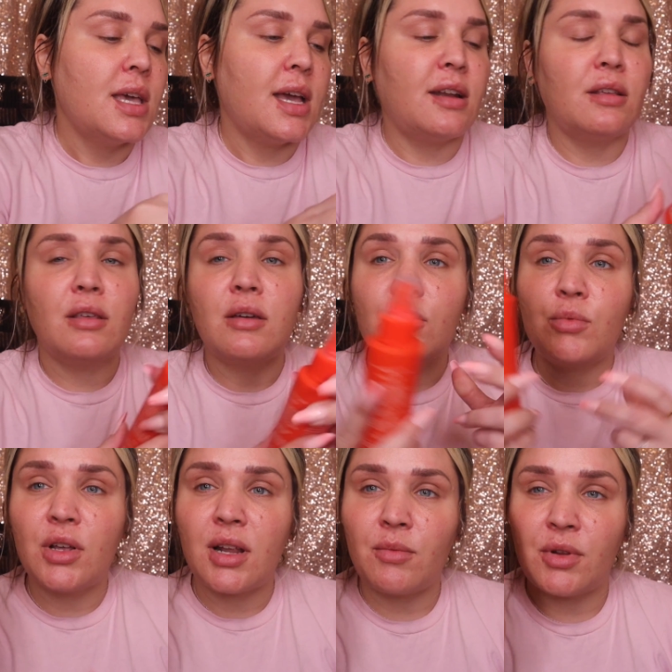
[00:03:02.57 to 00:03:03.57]
And another
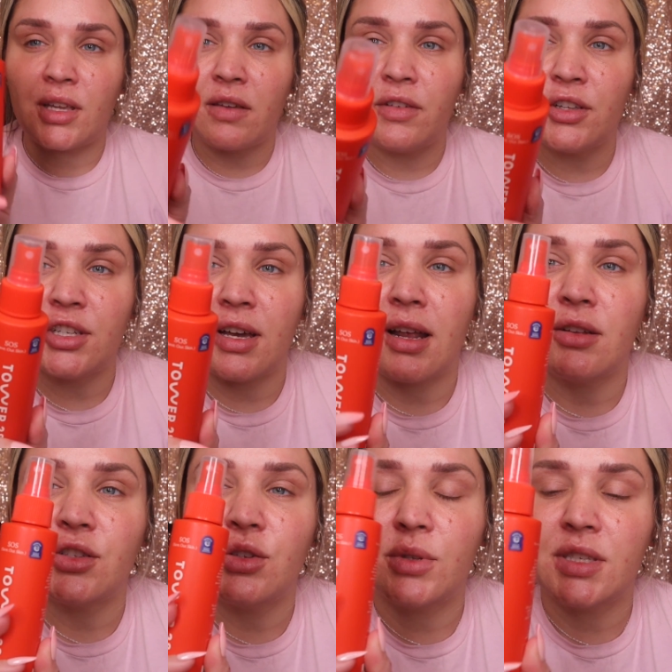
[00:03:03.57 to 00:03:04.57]
one I want to give a shout out
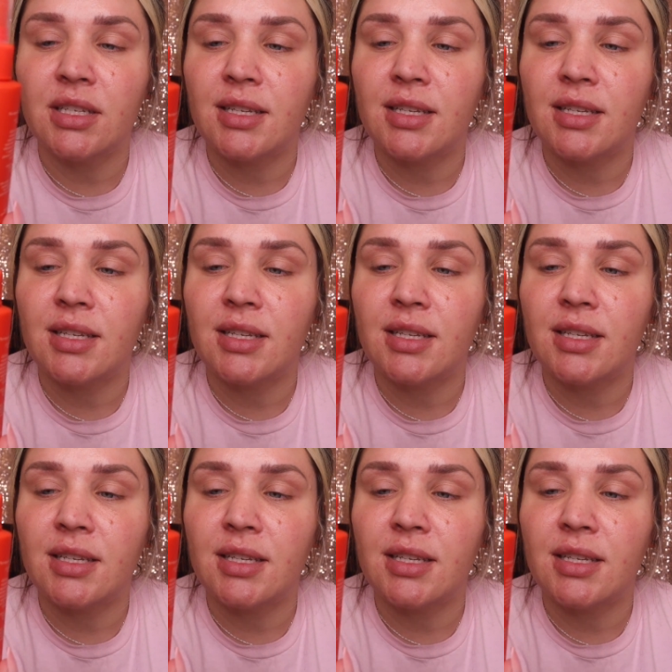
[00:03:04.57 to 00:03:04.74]
to is the